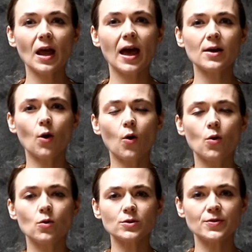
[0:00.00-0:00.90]
And
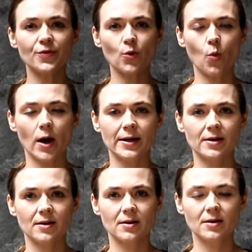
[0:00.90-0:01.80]
hold for one,
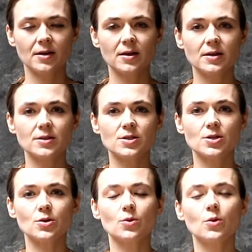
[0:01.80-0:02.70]

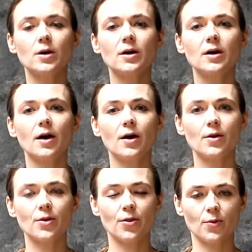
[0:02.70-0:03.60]
two,
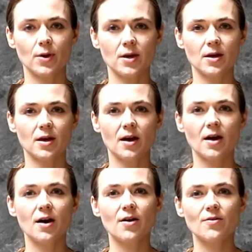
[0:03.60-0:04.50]
three,
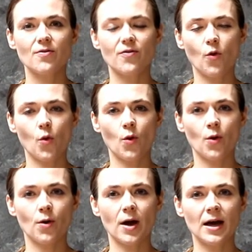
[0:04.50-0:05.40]
four.
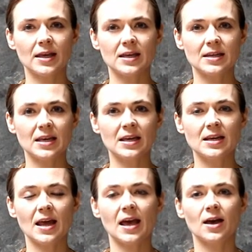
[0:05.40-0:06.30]
Again,
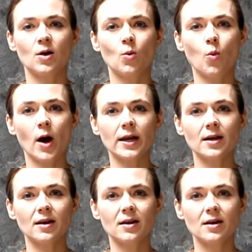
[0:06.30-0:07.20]
inhale,
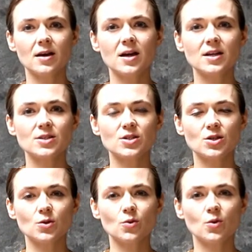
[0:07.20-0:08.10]
one,
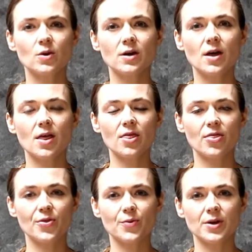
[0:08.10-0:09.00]
two,
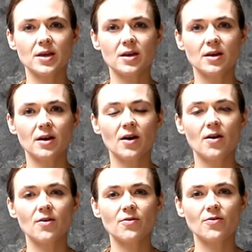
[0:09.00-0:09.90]
three,
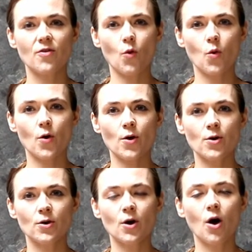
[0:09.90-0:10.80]
four.
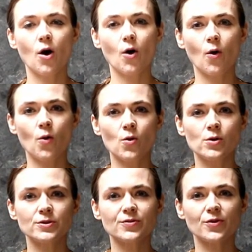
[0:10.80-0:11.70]

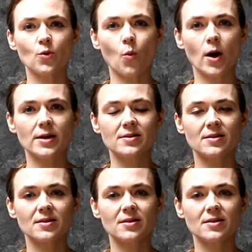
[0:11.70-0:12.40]
Hold for one,